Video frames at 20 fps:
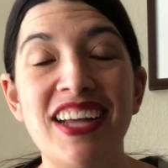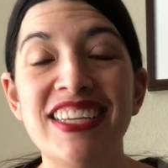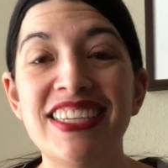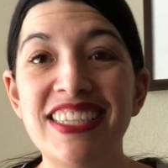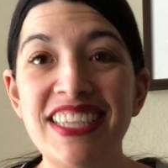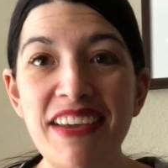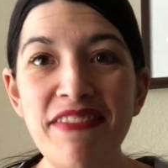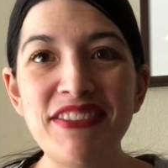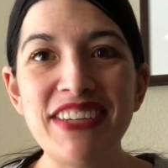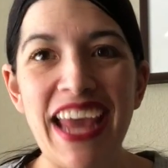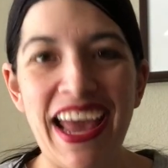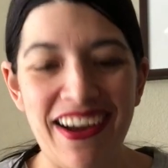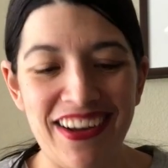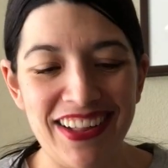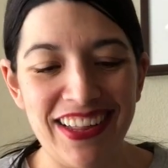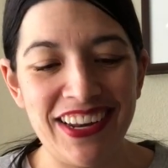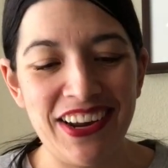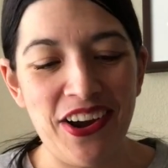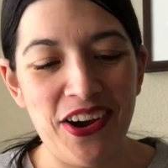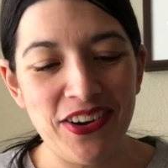sift our
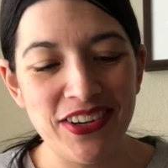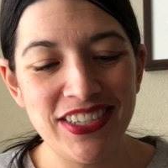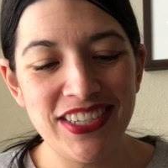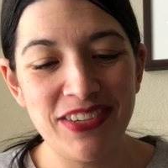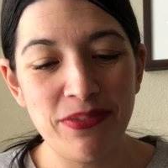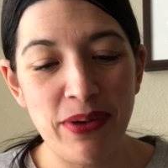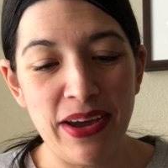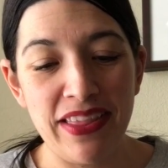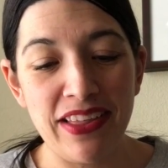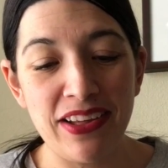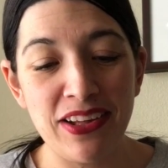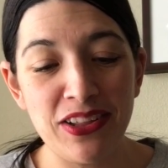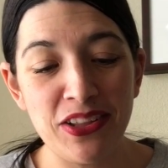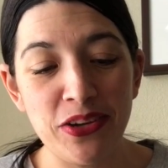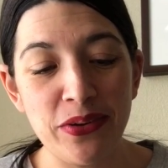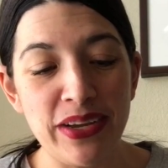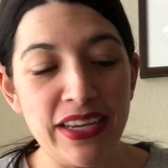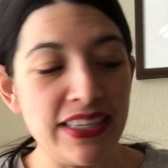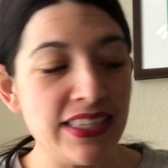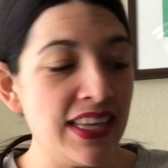glitter onto where the
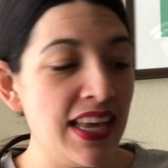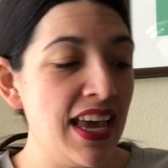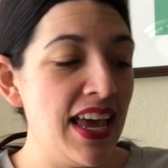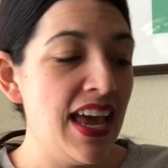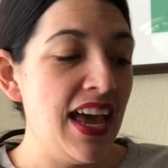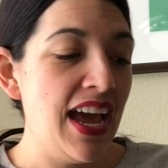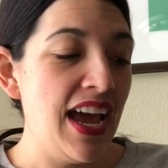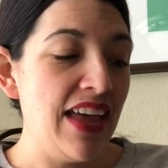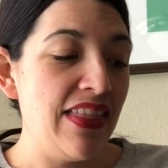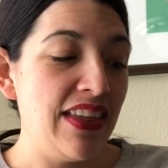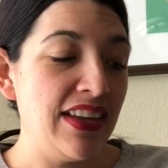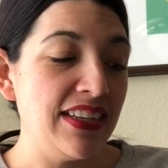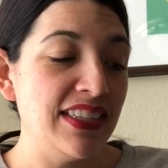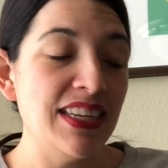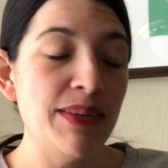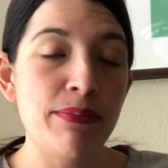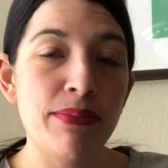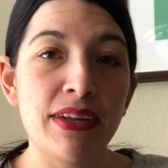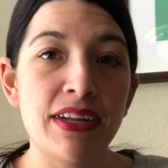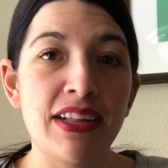glue is, and then
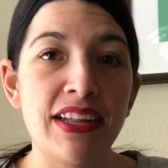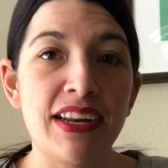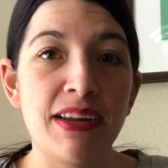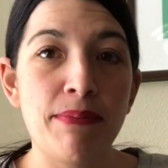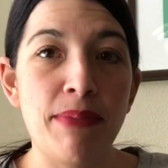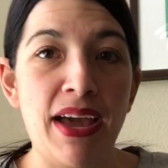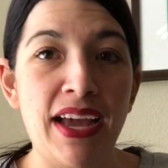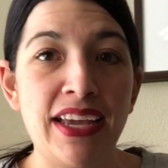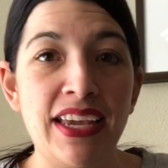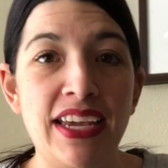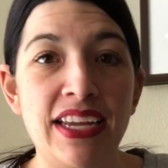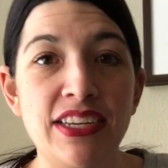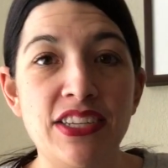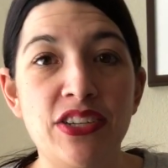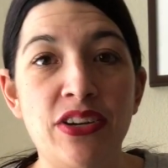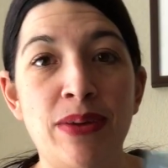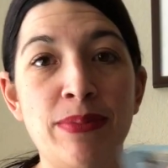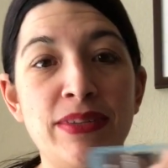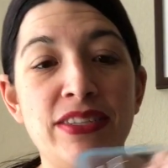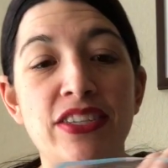tip the glitter back
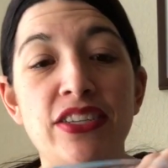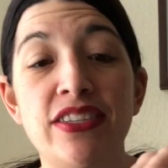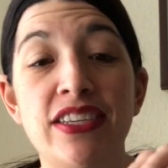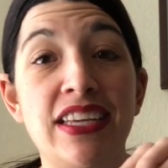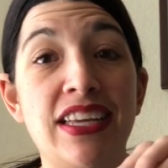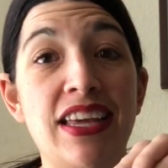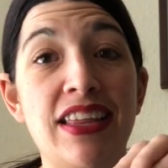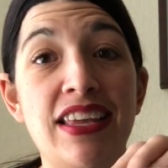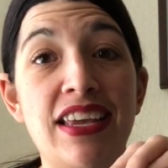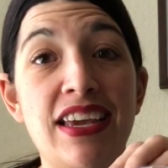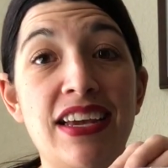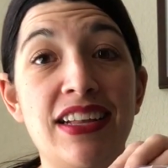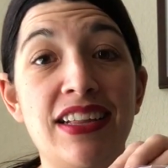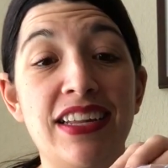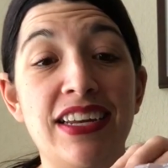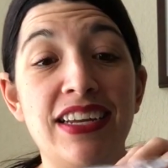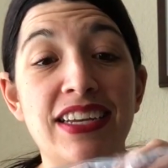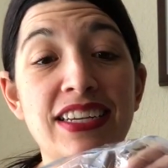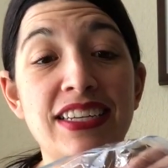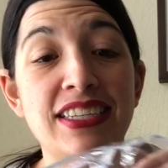into, I'm just using the
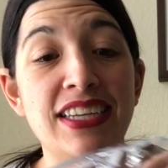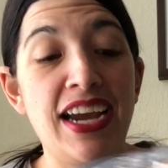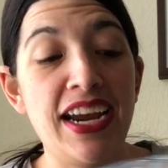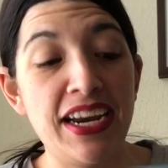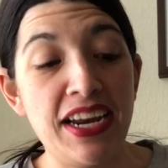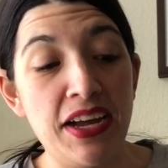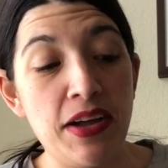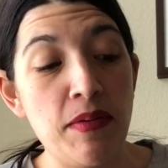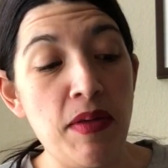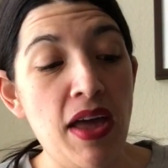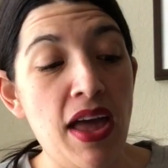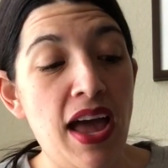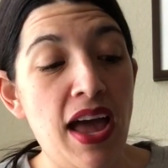glitter container.